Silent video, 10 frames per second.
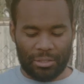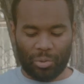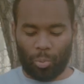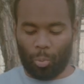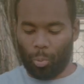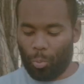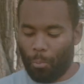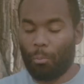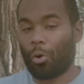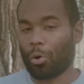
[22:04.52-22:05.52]
it's a
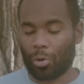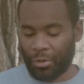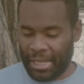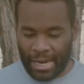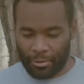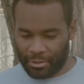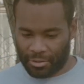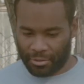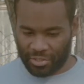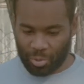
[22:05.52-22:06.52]
moral
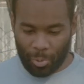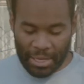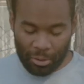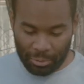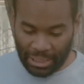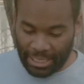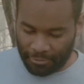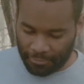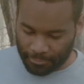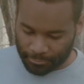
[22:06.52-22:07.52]
character, it's the way you
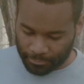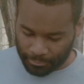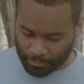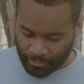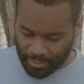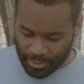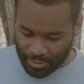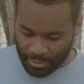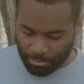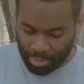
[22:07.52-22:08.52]
live.
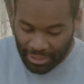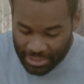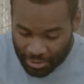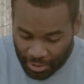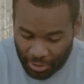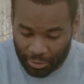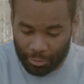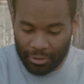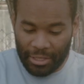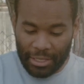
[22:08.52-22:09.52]
Blessed are
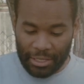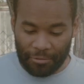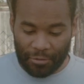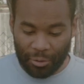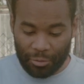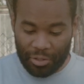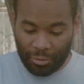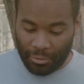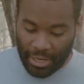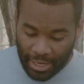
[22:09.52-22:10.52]
you if you
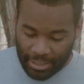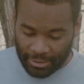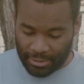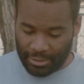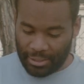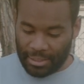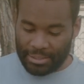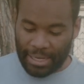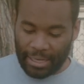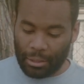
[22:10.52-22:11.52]
do not
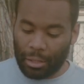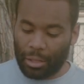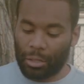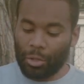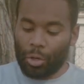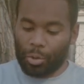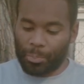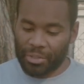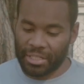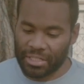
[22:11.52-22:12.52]
tag along or
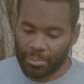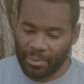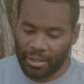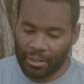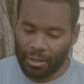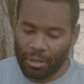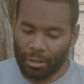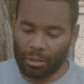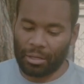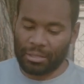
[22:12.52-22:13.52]
participate
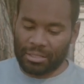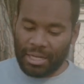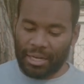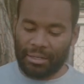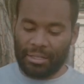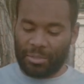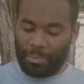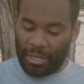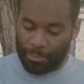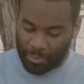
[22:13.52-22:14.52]
alongside these
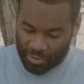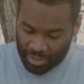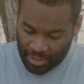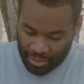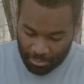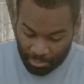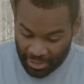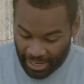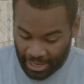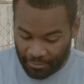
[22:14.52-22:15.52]
people's
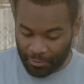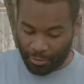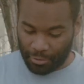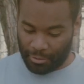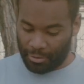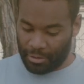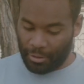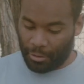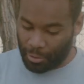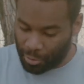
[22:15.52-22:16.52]
behavior,
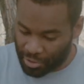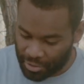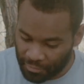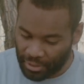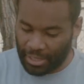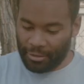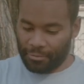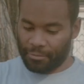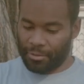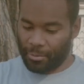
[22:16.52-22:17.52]
their course of
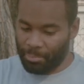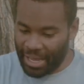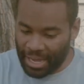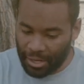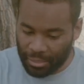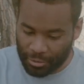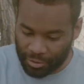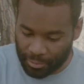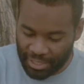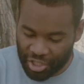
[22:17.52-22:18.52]
life, their path, their
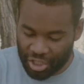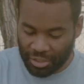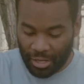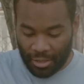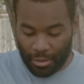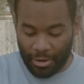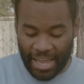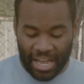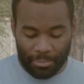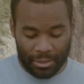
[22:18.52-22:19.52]
direction, their
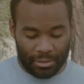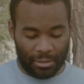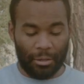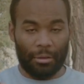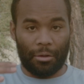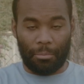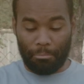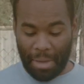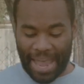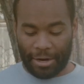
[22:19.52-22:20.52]
habit, their
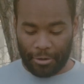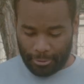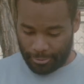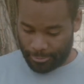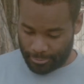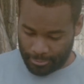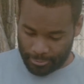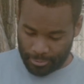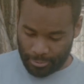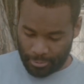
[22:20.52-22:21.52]
manner,
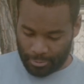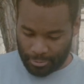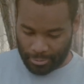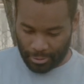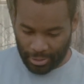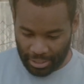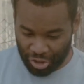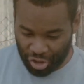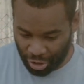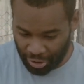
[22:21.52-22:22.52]

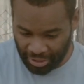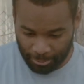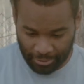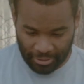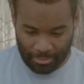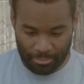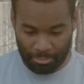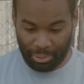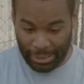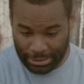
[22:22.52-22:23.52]
and journey with them.
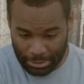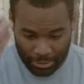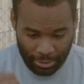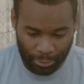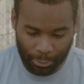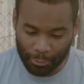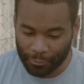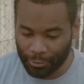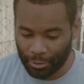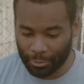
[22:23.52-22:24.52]
Blessed are you
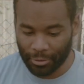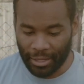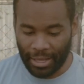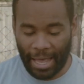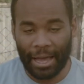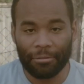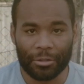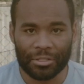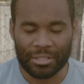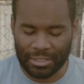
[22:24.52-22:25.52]
if you don't have
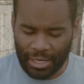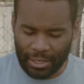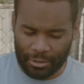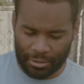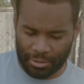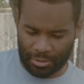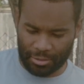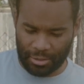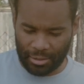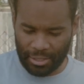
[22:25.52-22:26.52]
those
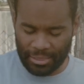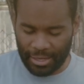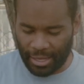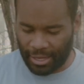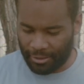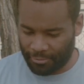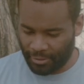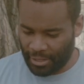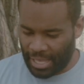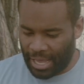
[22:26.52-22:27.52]
desires that they have,
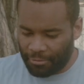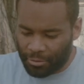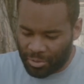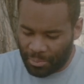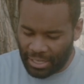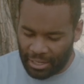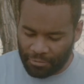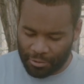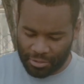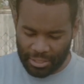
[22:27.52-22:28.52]
have those
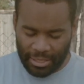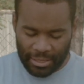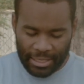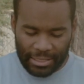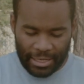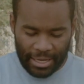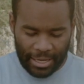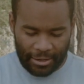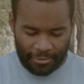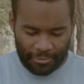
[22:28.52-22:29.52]
behaviors that they
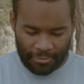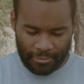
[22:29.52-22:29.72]
have,